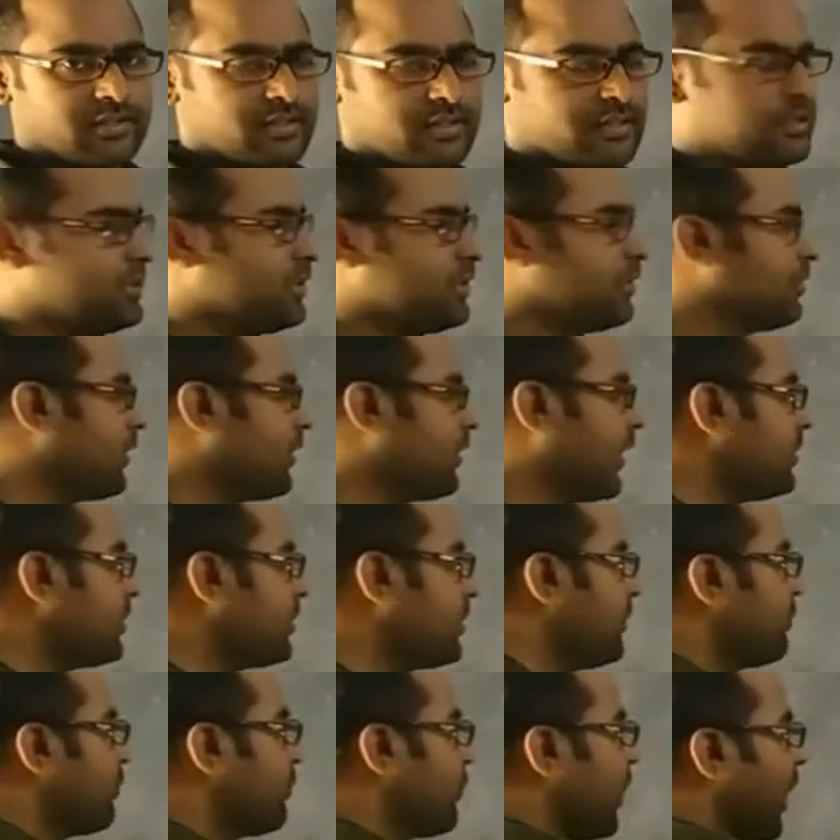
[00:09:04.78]
axis,
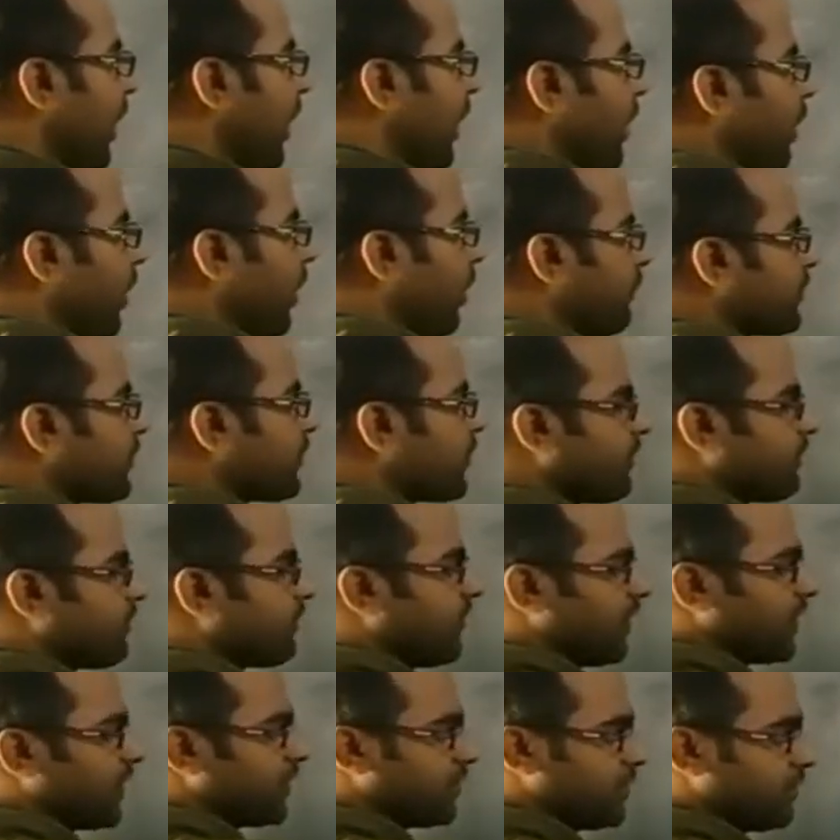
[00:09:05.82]
right? And after
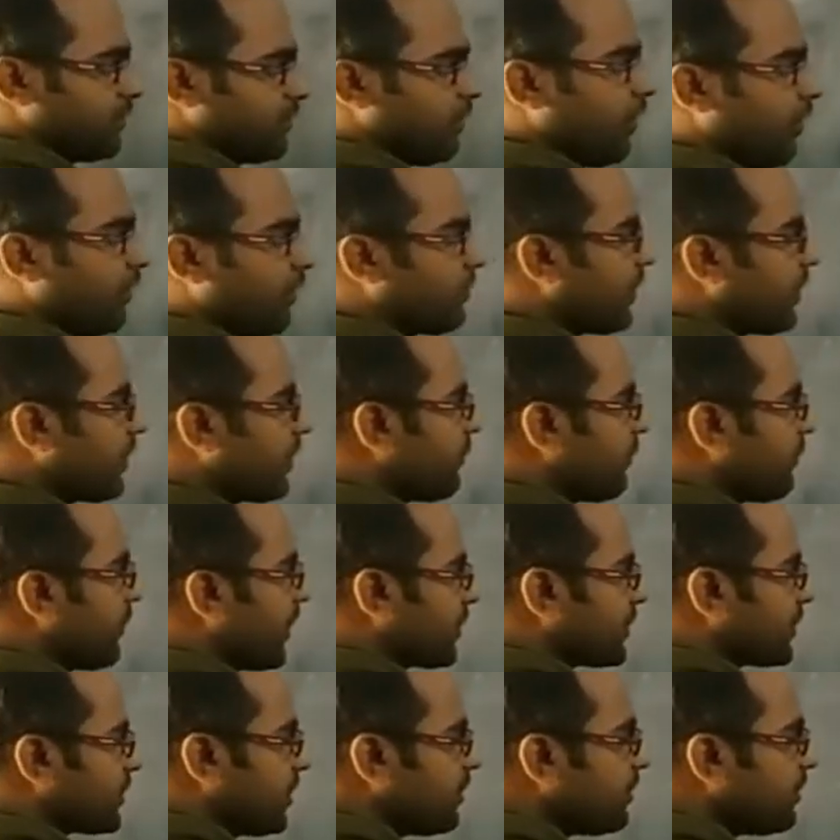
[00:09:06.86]
reflection,
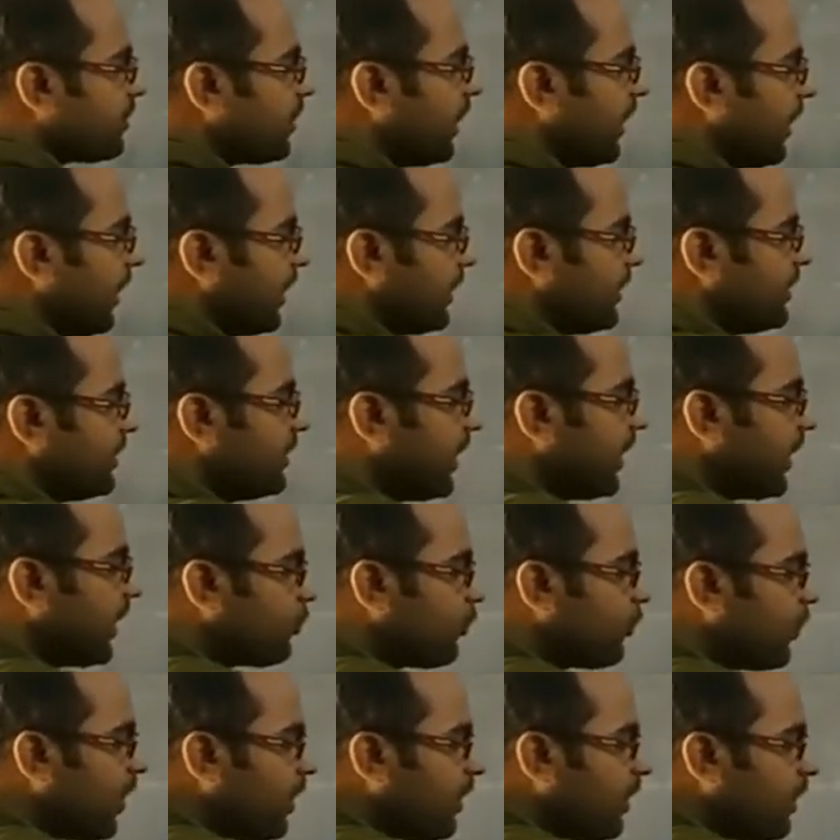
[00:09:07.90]

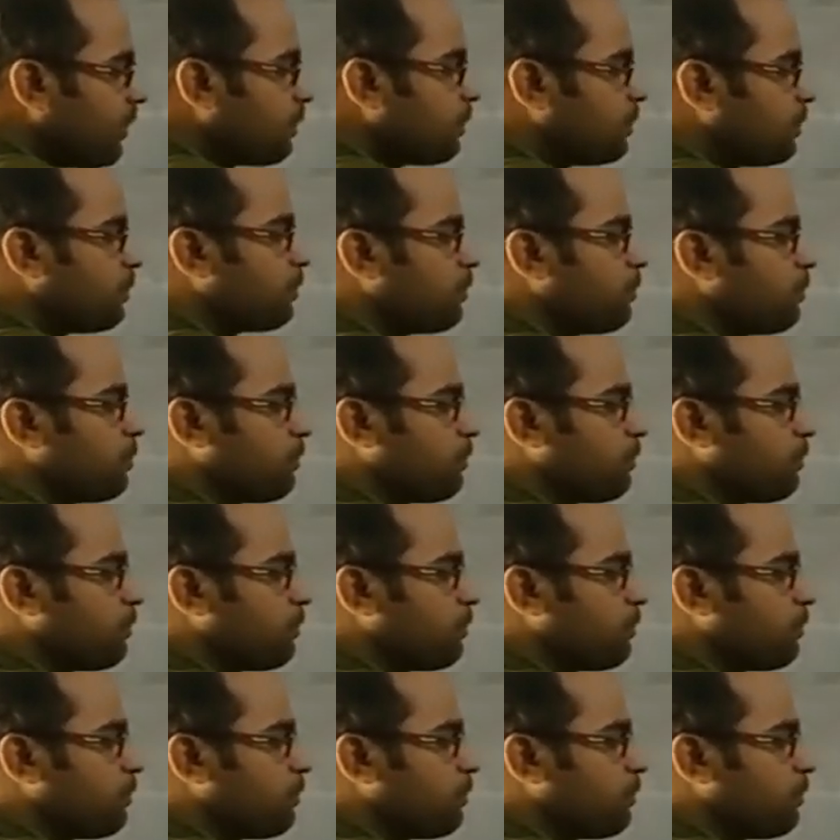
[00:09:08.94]
they will